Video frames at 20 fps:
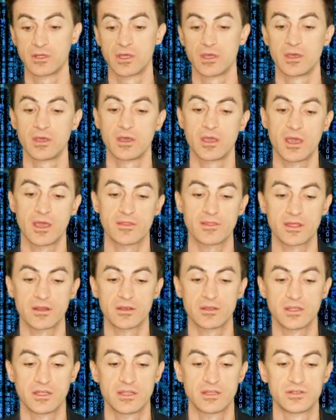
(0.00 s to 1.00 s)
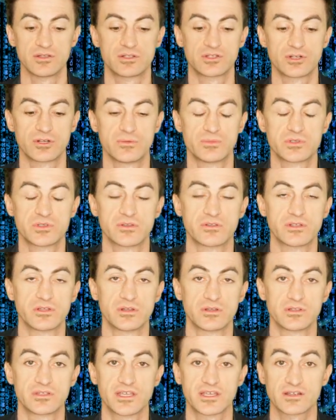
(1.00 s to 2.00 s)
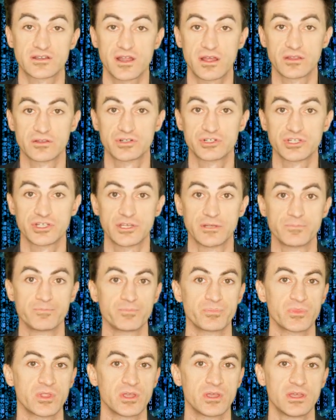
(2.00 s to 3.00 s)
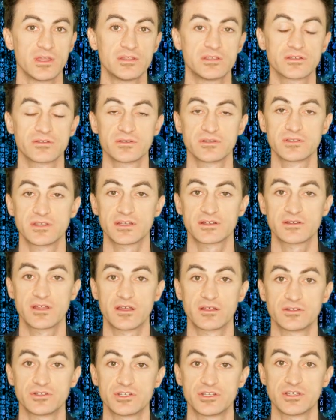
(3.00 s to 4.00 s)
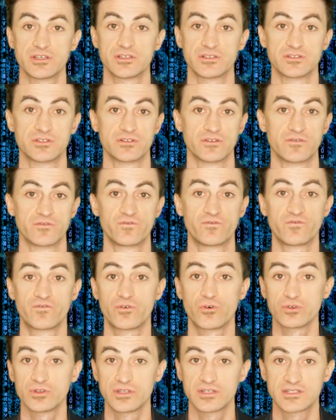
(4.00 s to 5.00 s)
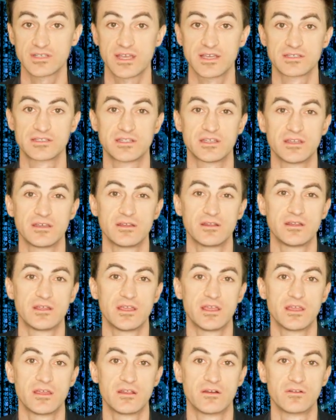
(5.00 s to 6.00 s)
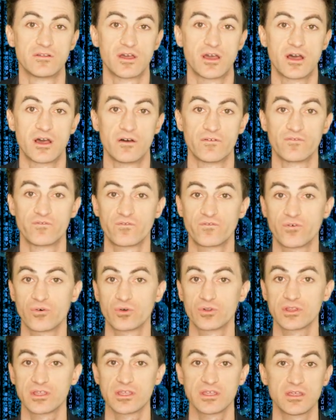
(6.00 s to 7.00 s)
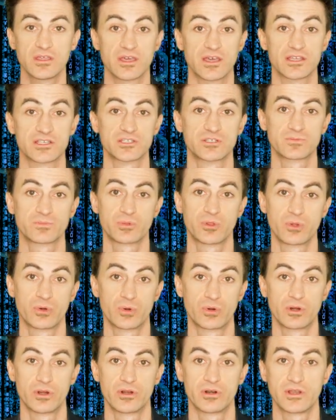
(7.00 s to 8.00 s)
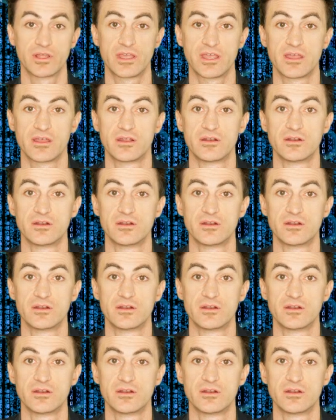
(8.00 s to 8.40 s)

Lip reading: And then in terms of the technology, until the technology is fully tested and fully explored and